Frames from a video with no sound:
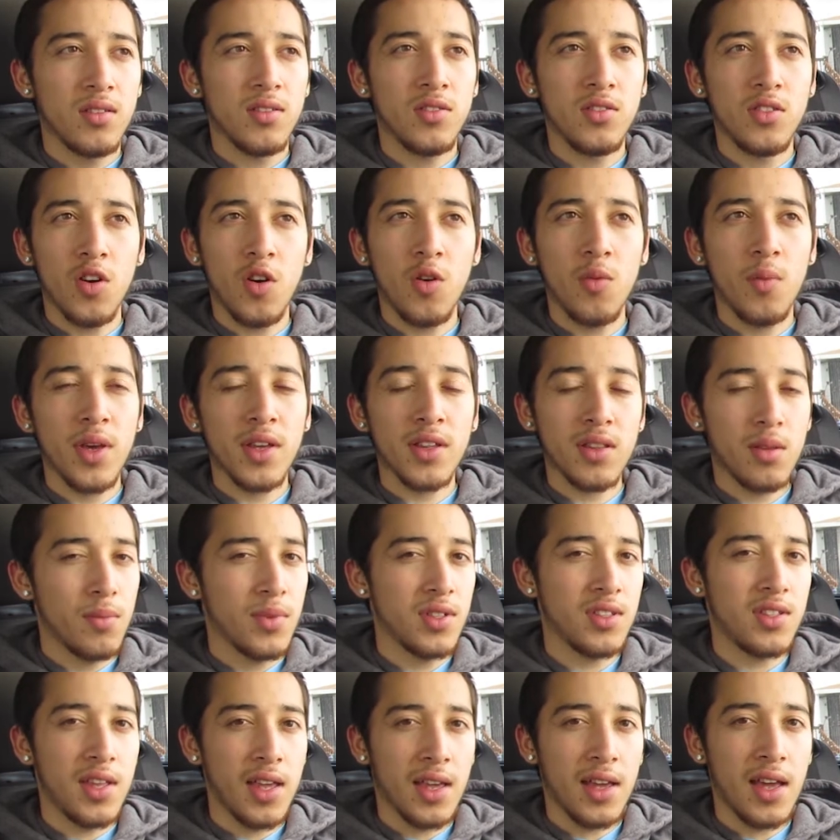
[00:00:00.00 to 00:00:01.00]
Don't make the
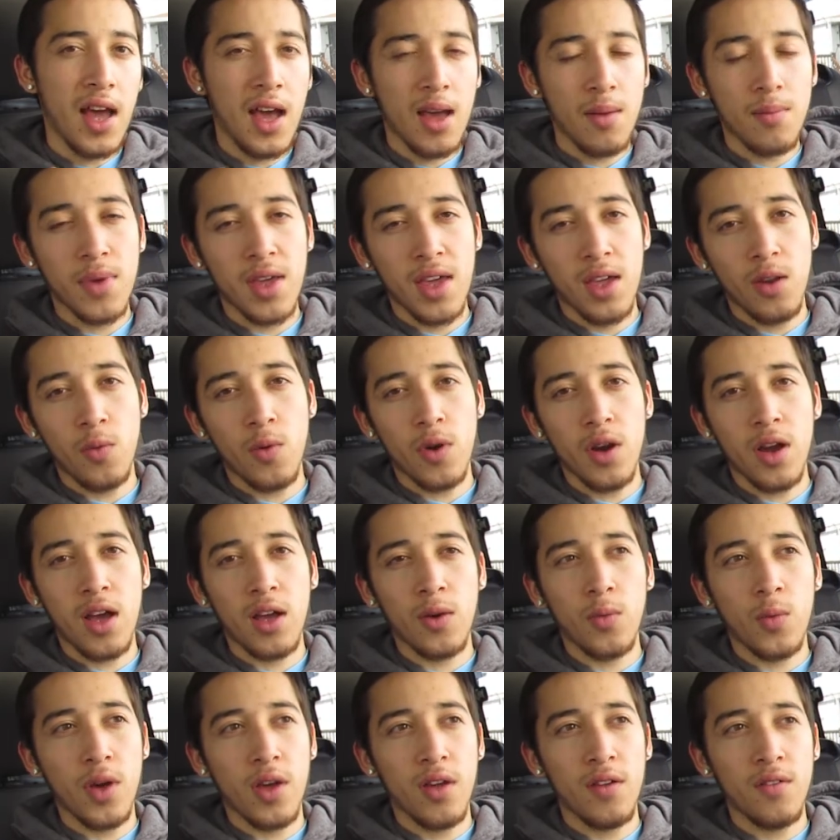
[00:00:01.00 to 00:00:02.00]
mistake I made, where
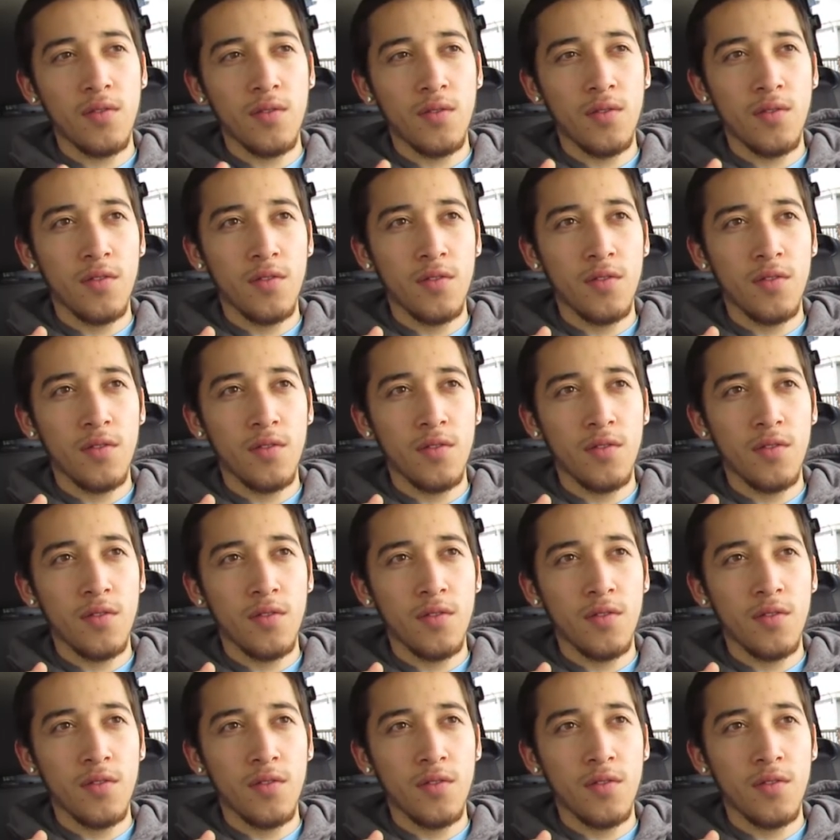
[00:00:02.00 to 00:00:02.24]
I went